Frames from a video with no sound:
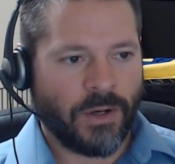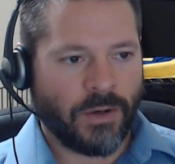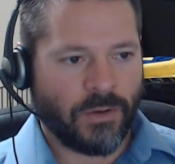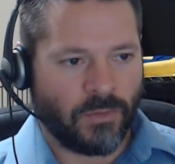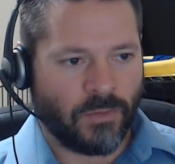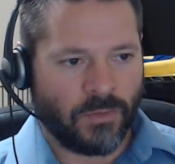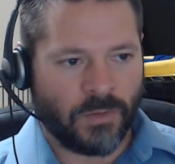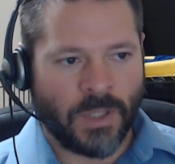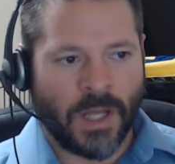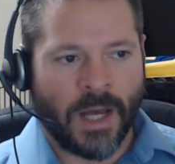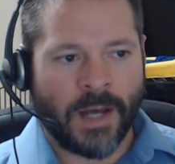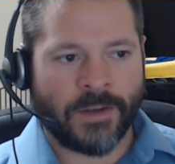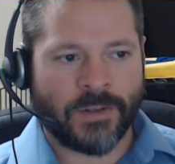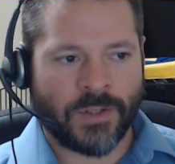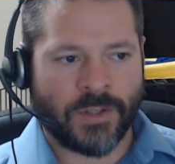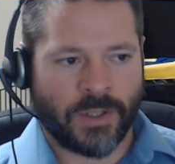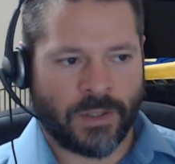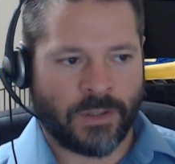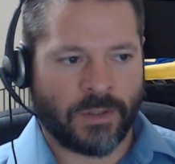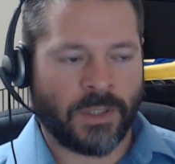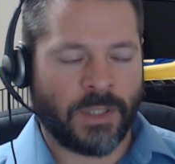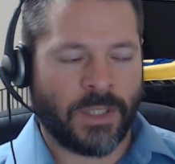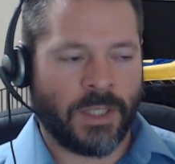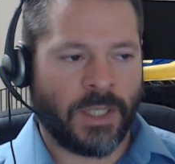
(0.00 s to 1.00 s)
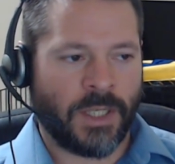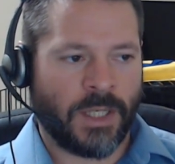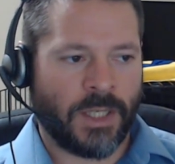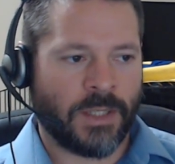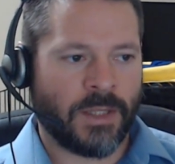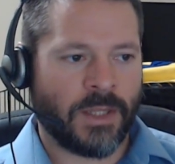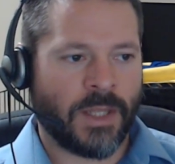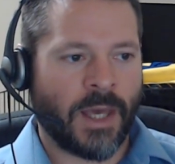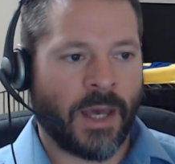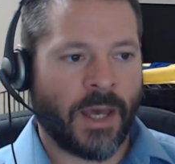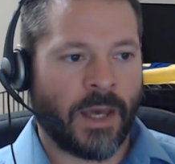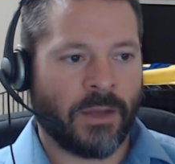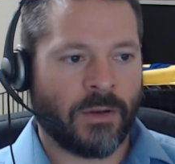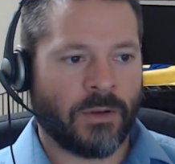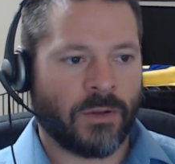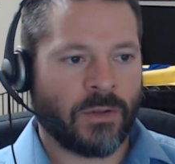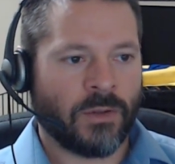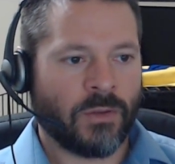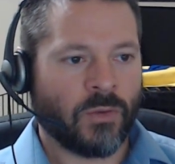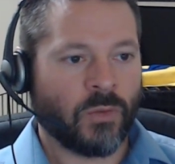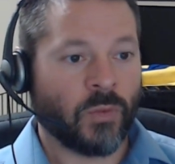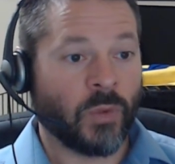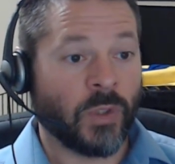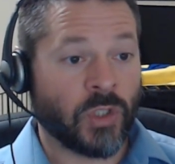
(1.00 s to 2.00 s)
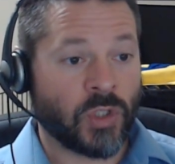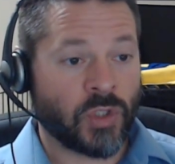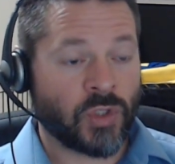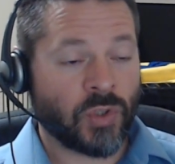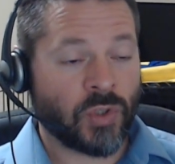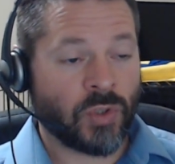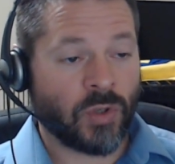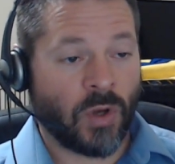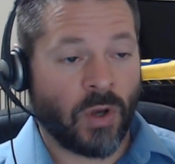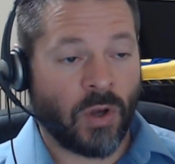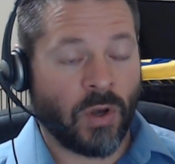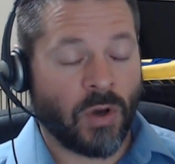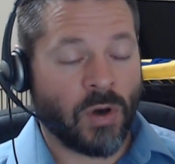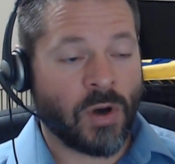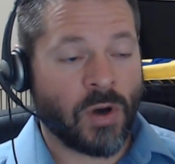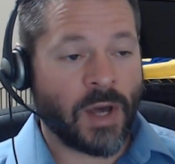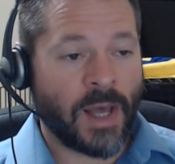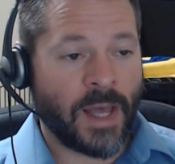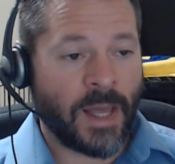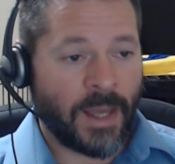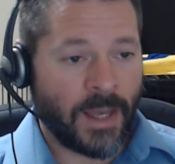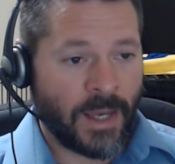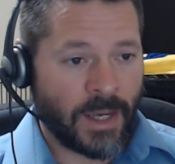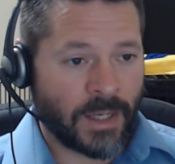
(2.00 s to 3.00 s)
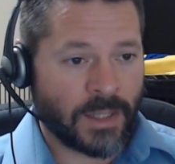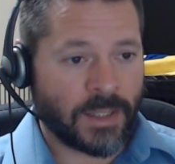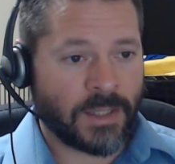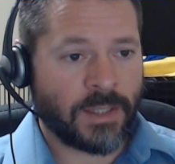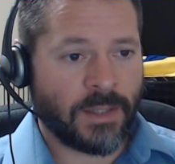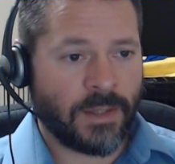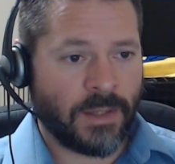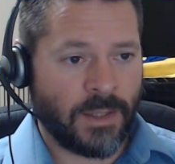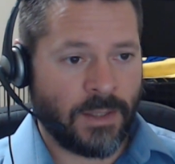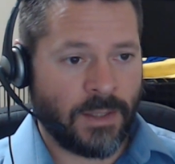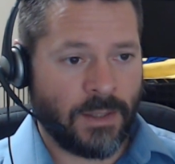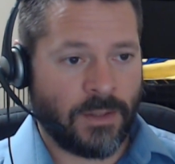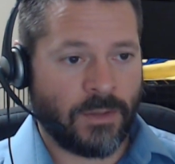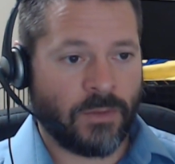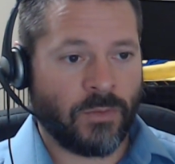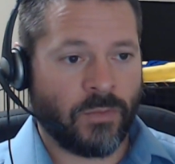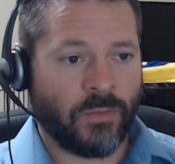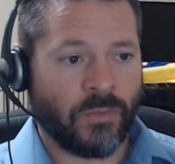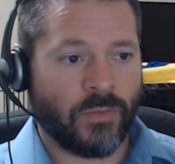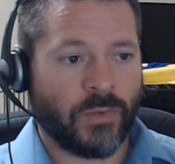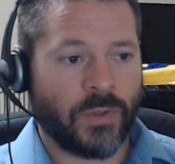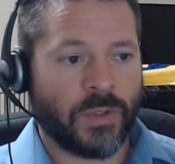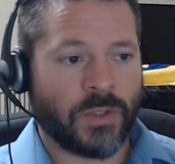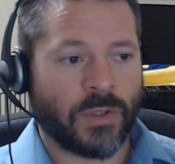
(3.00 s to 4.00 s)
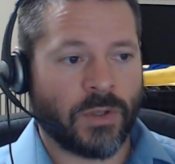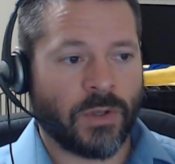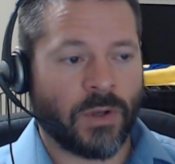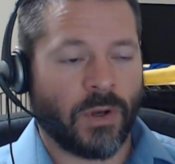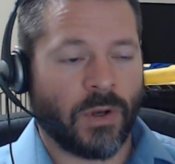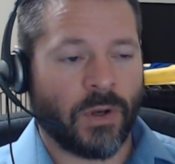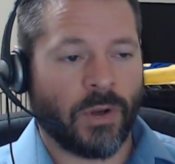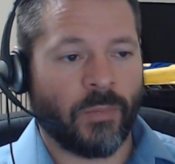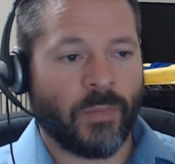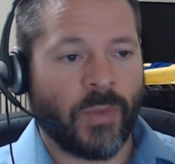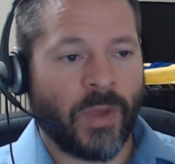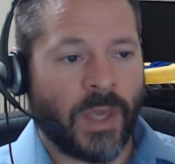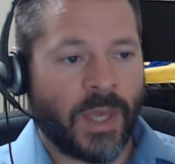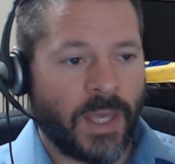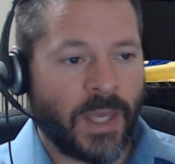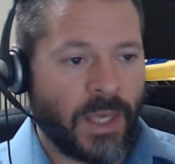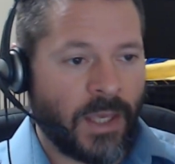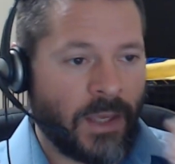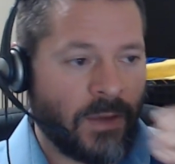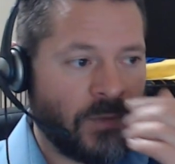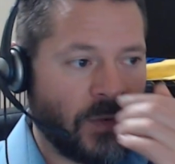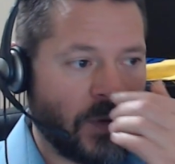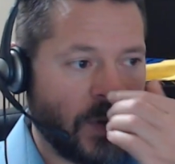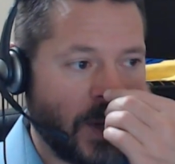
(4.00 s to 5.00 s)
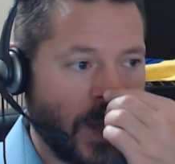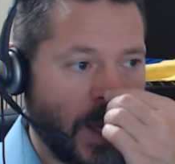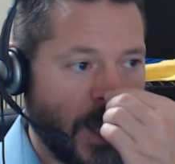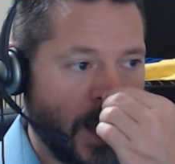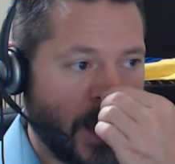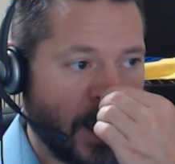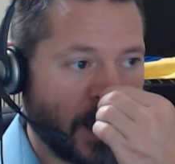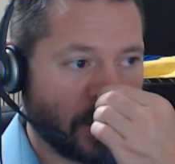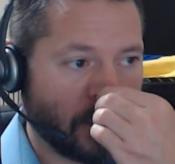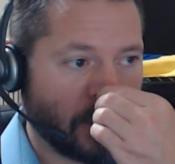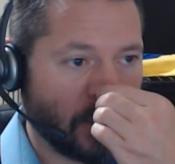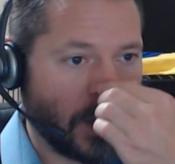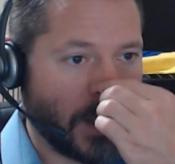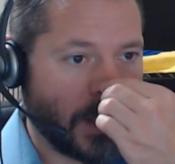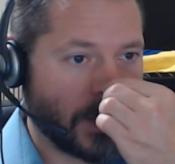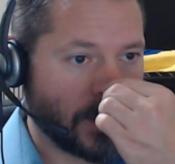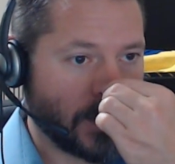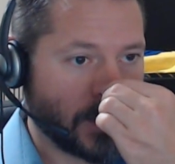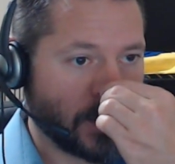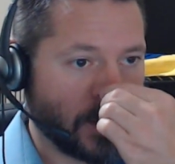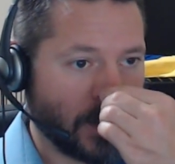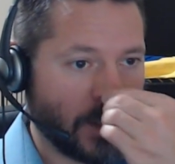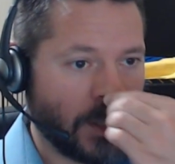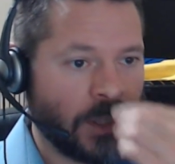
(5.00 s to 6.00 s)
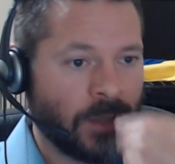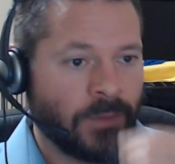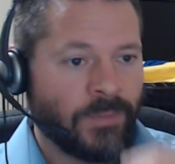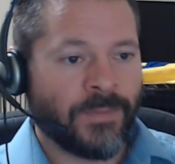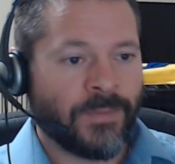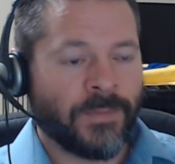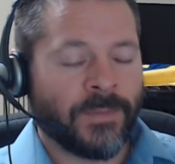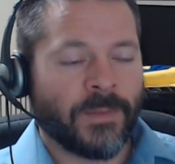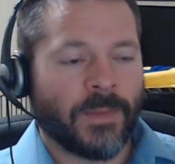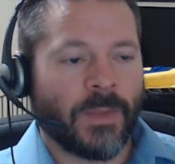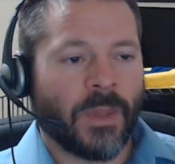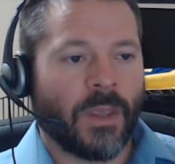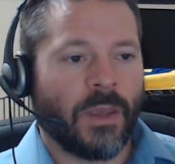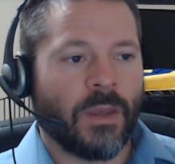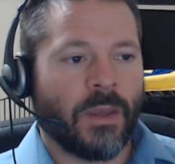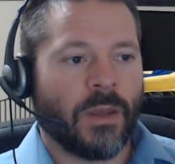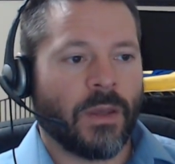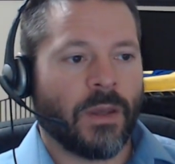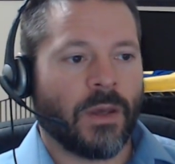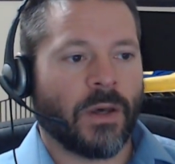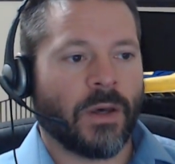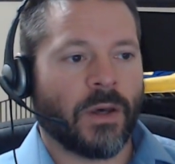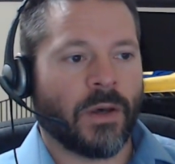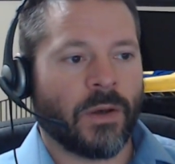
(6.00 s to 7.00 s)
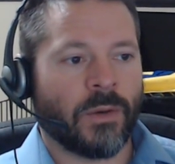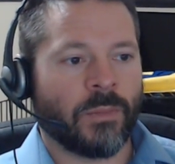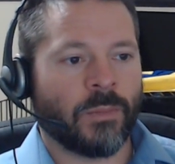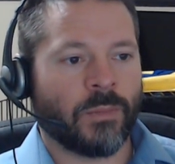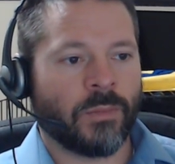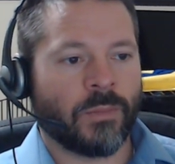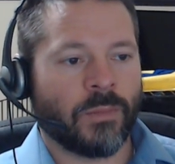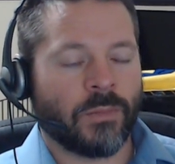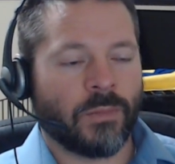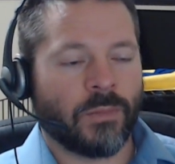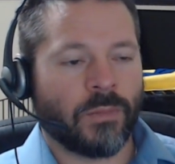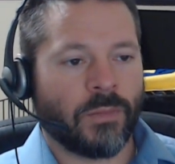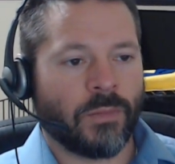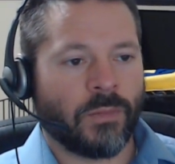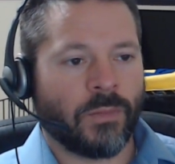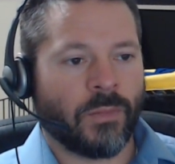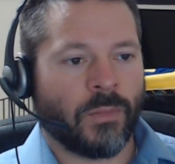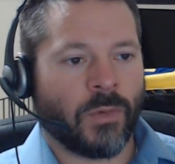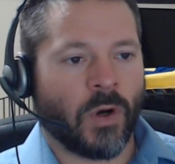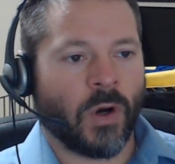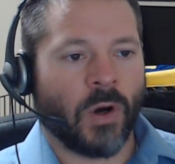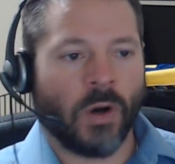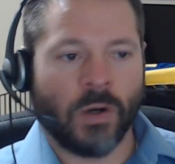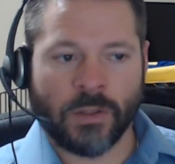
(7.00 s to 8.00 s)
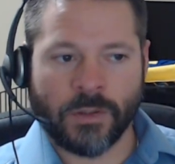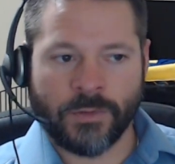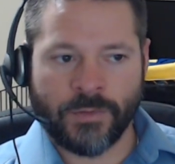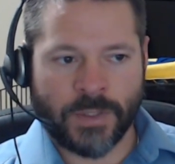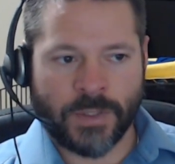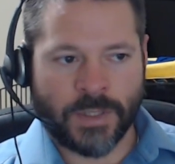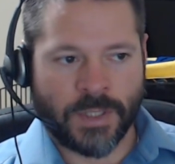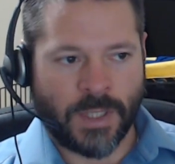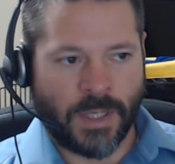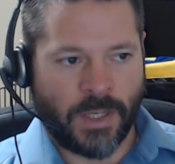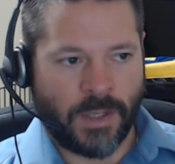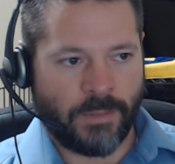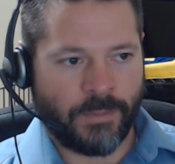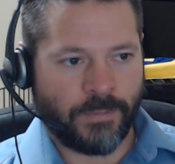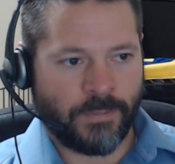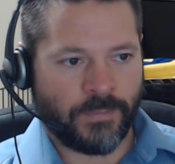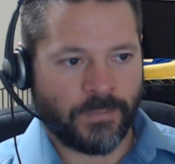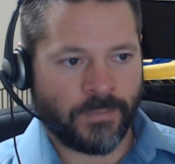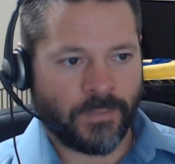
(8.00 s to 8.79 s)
logically, and that we should all act then. We should all behave and act logically all of the time.